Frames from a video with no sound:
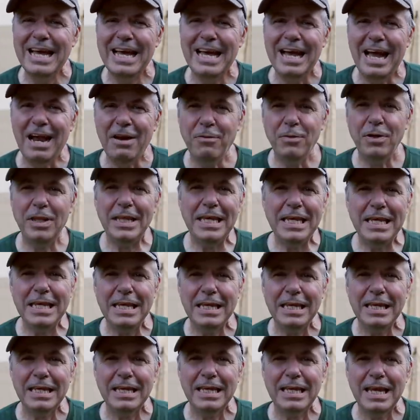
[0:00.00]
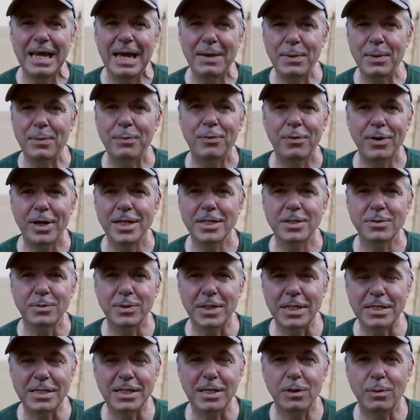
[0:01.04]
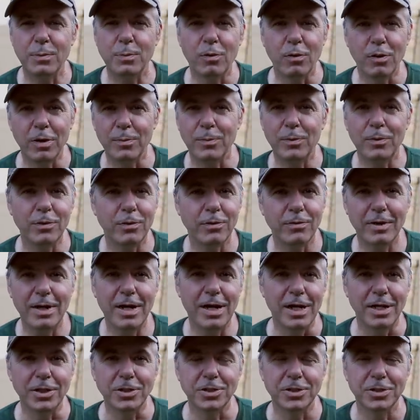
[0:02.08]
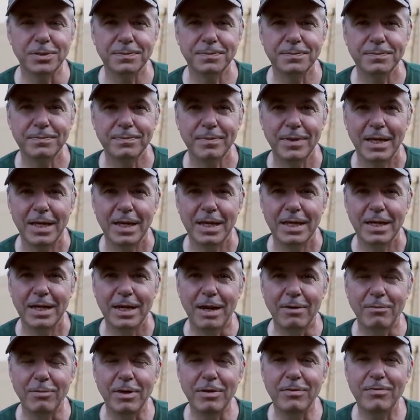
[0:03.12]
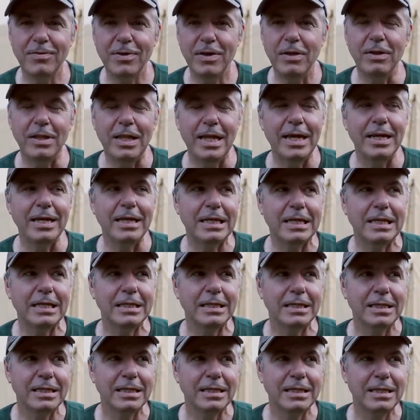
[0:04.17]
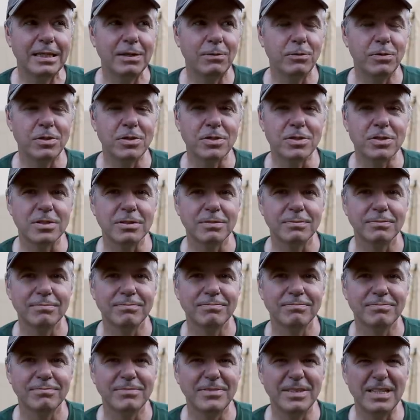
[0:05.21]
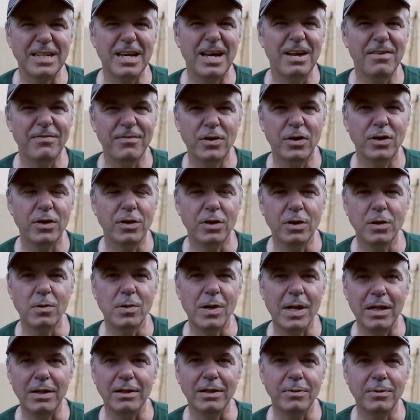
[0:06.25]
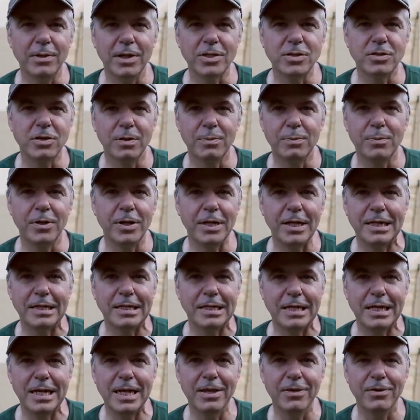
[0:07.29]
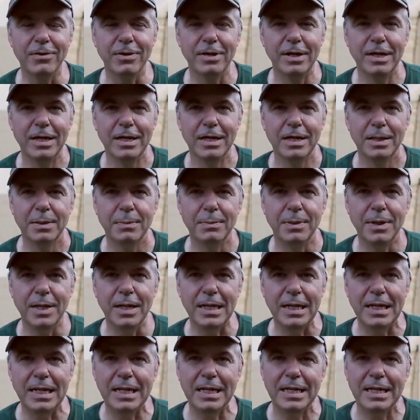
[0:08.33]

I really am impressed with this little portable garage. I really felt like it was not very good quality when I started putting it together, but